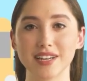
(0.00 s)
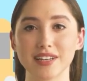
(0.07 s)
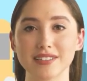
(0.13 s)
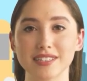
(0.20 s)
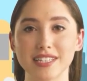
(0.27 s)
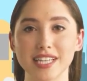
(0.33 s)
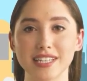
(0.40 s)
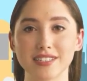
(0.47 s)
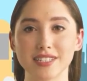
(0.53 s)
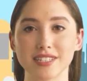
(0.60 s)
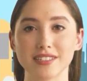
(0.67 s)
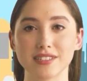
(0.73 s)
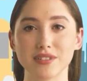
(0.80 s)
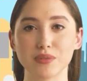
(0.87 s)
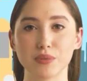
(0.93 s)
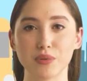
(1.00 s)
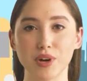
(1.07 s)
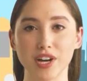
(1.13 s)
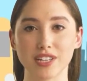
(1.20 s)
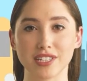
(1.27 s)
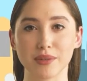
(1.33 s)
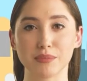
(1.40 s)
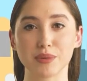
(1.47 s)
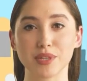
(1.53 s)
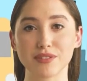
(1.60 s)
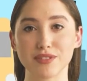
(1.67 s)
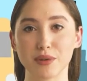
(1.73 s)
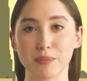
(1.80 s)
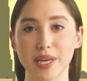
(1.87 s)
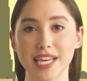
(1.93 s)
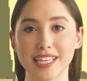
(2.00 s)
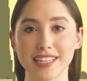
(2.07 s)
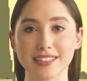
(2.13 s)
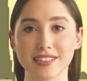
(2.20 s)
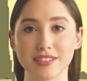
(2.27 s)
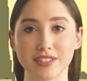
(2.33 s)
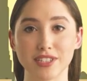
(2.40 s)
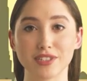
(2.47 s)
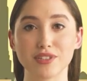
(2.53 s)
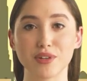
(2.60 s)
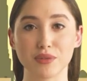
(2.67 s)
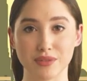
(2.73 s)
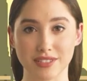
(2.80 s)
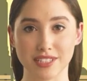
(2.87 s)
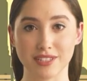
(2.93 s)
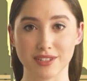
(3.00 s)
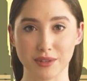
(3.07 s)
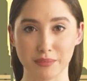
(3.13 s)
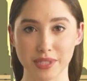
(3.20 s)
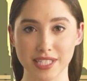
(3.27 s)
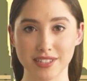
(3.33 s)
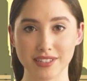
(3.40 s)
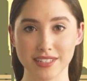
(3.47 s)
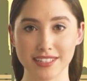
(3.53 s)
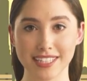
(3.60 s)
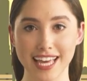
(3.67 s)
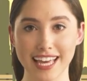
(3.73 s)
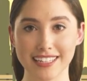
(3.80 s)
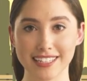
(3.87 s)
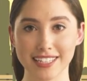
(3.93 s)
isolation, while an approval mechanism controls distribution and